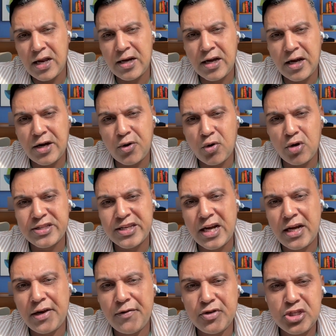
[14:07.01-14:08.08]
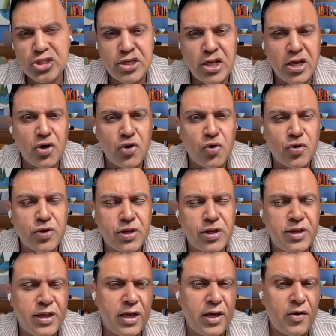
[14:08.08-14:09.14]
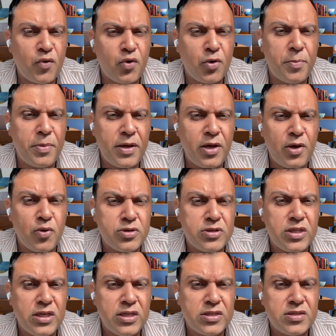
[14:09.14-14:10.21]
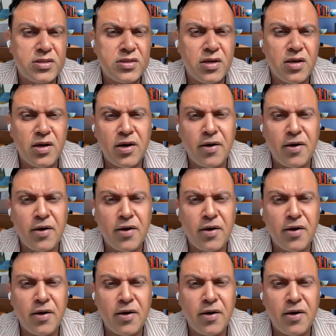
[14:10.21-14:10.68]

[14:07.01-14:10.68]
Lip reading: uncontrolled cell division, cell growth. They would be used, these